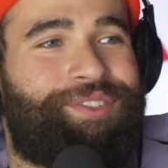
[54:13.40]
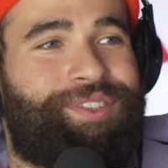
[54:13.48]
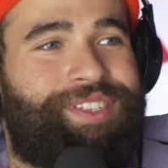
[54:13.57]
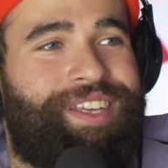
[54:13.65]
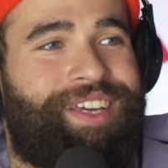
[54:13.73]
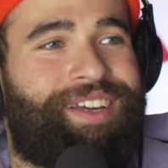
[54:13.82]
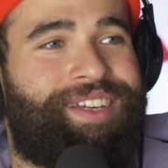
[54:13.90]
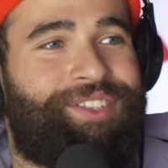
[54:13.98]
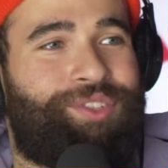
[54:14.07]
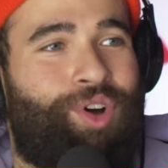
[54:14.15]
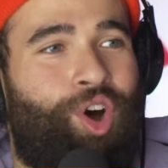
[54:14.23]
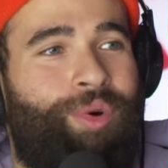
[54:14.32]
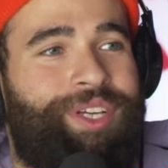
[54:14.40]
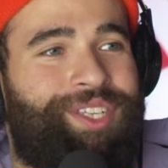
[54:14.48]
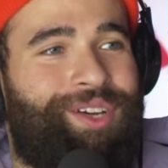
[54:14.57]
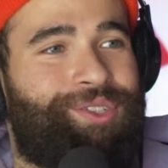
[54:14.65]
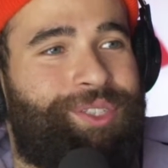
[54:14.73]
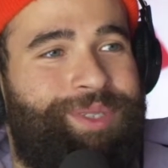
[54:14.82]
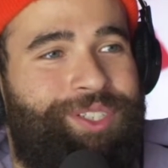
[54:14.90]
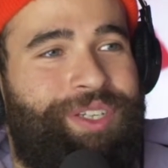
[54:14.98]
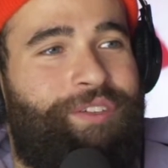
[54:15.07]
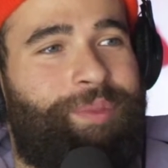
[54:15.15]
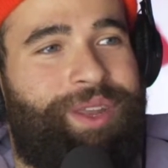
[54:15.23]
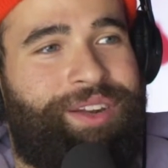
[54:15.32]
interesting because you always host, but
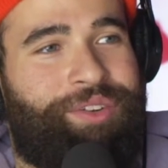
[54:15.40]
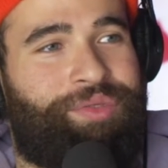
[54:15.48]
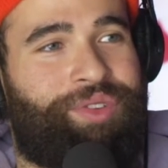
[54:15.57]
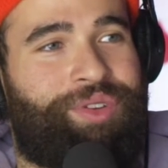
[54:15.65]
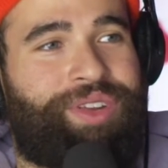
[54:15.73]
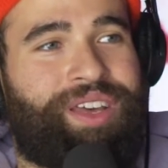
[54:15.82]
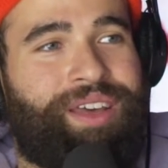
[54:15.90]
you've never been interviewed.